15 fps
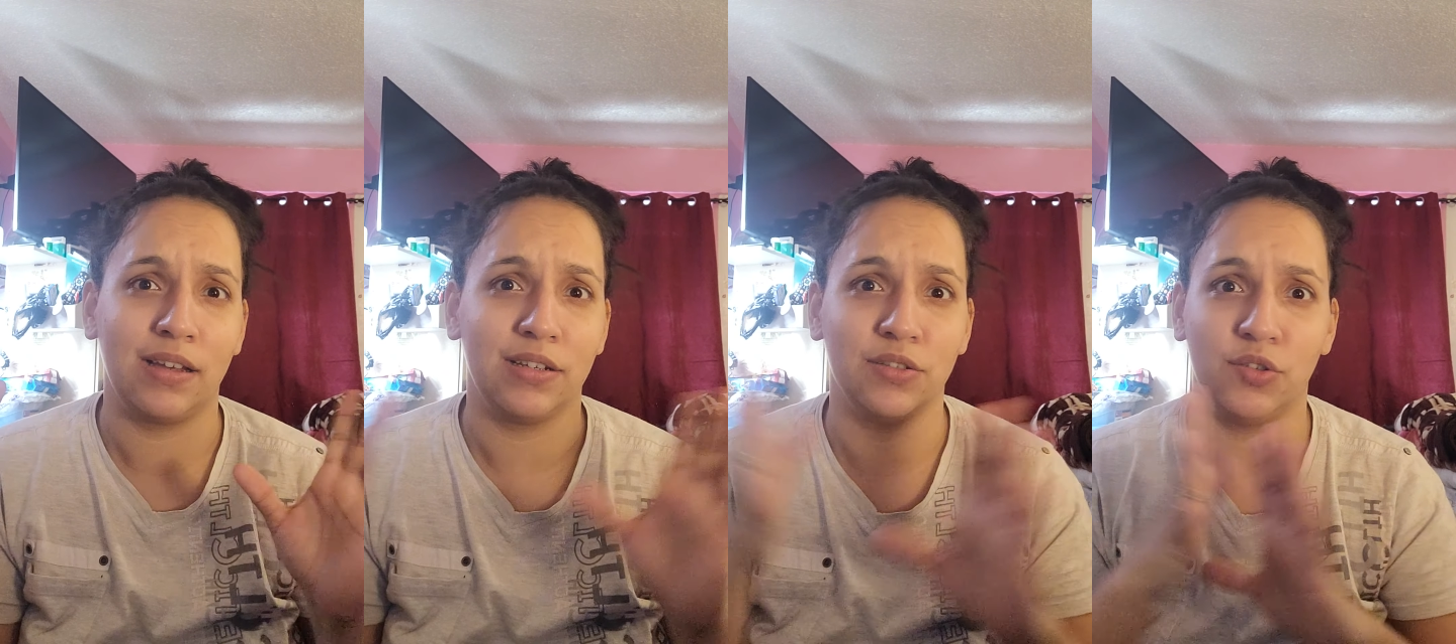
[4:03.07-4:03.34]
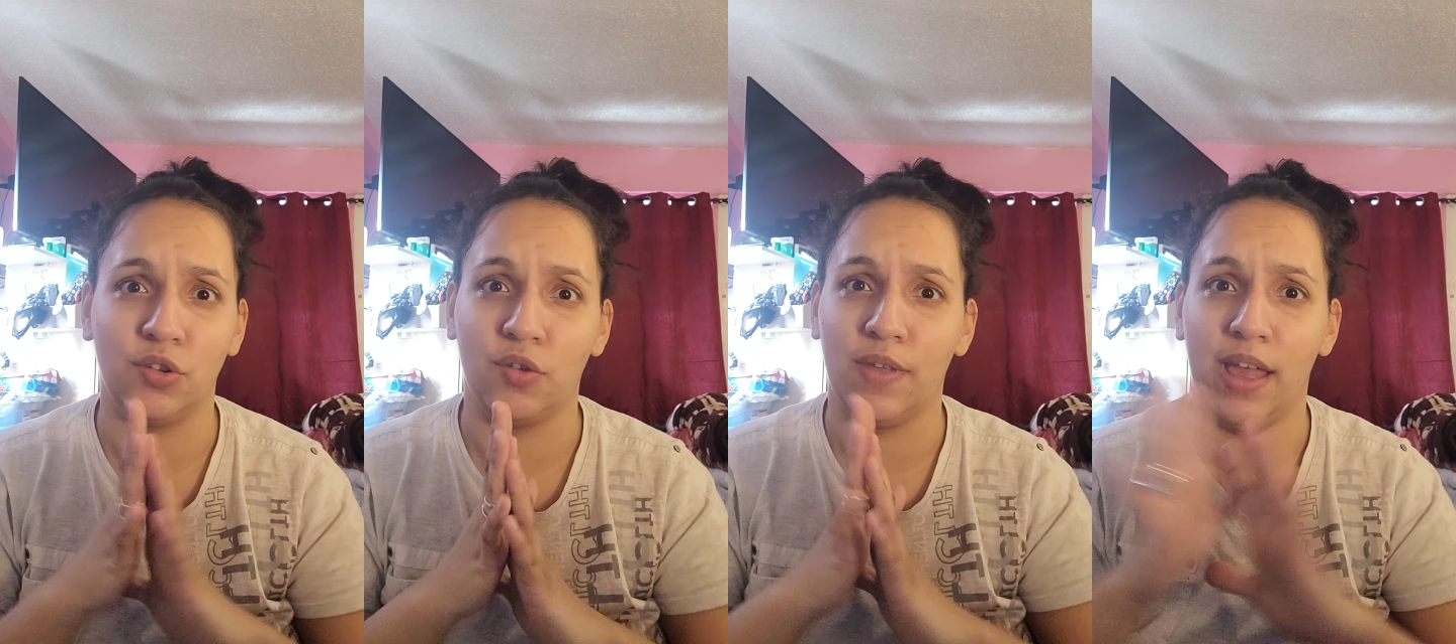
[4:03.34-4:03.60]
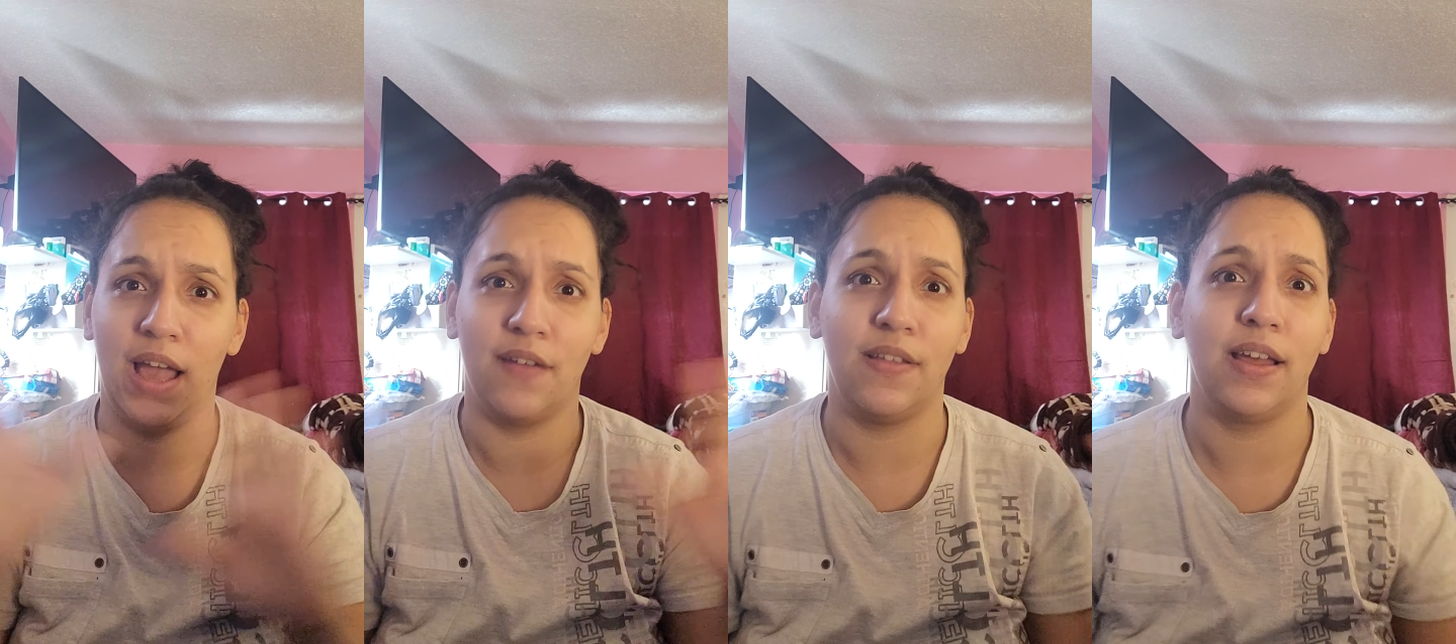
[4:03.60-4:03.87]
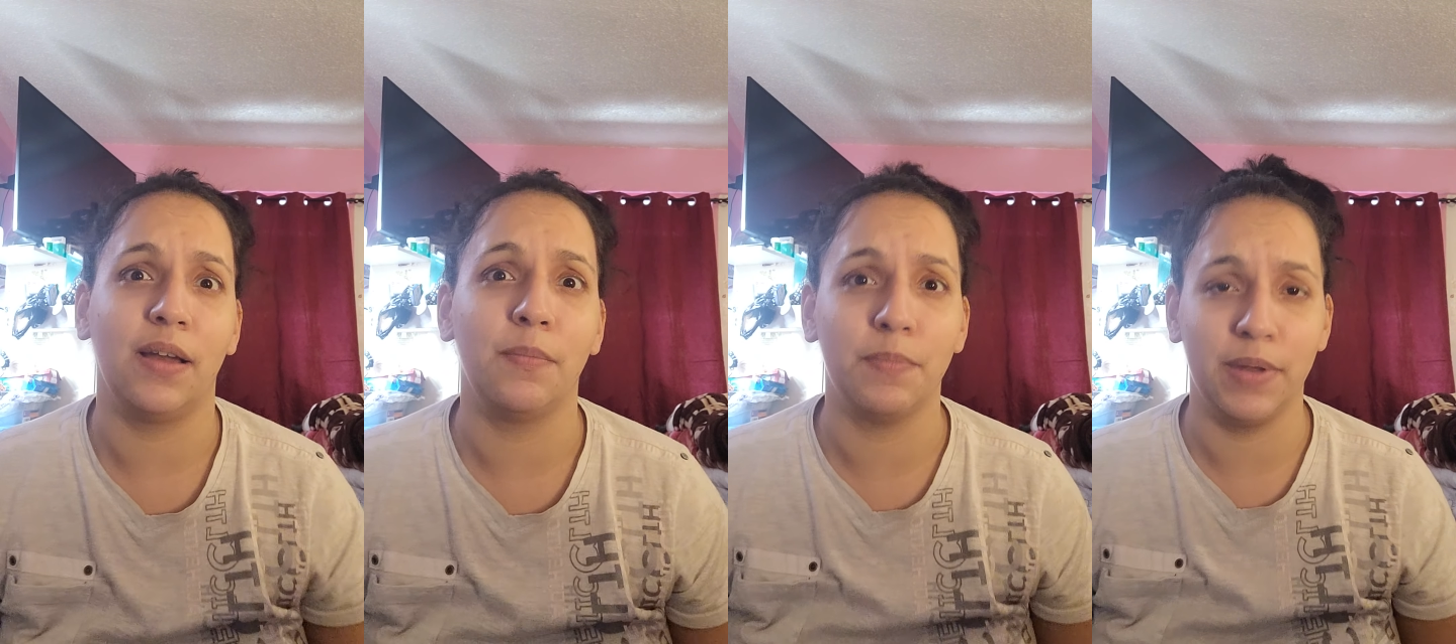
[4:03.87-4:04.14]
because you know they have
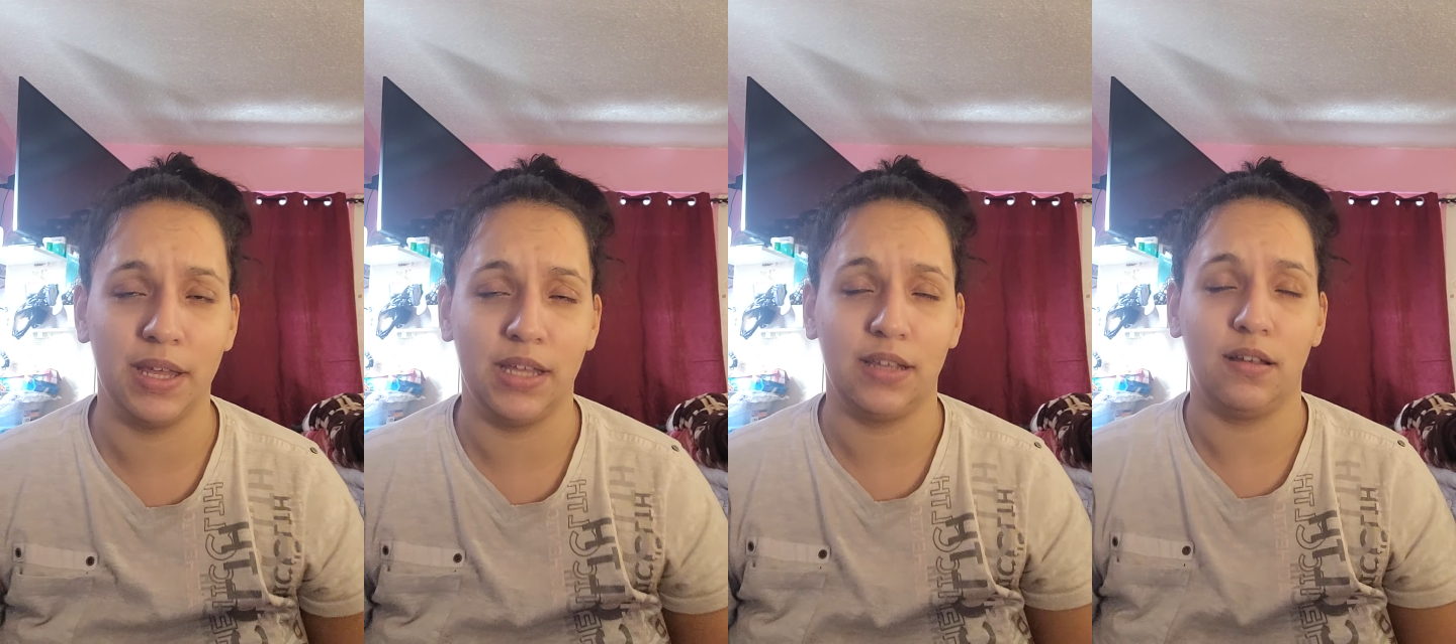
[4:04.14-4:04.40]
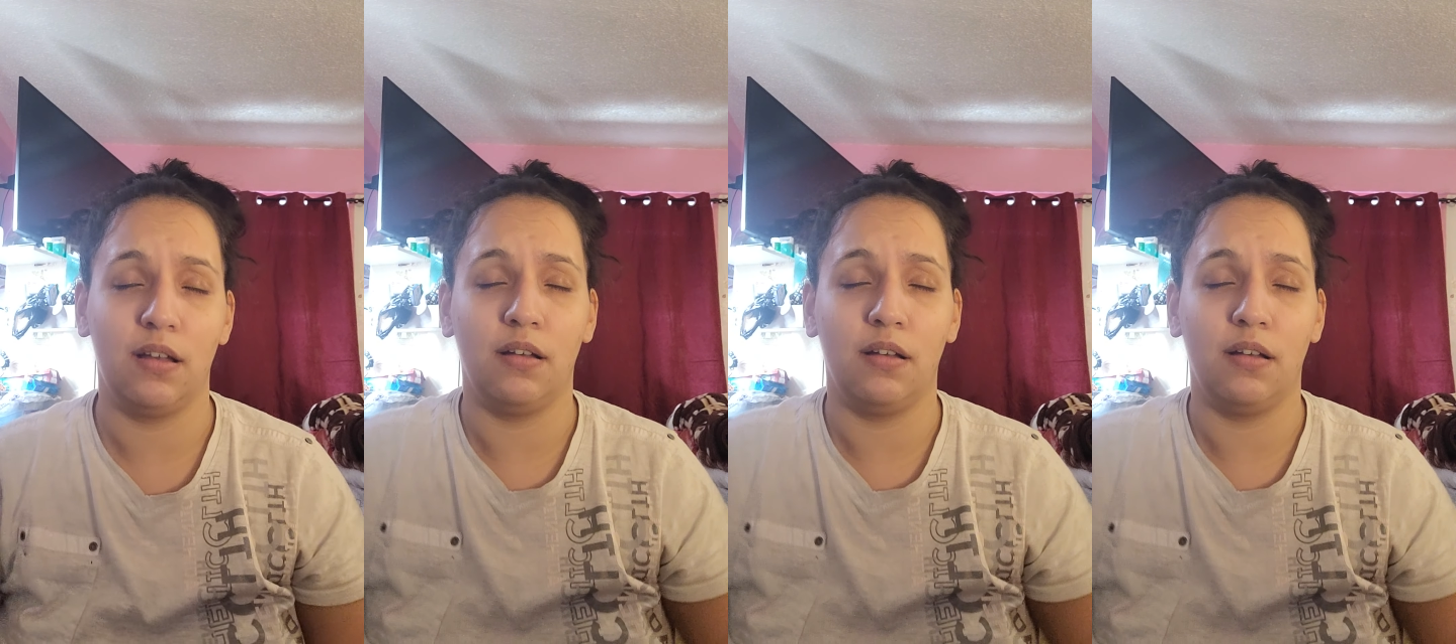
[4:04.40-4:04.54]
like a big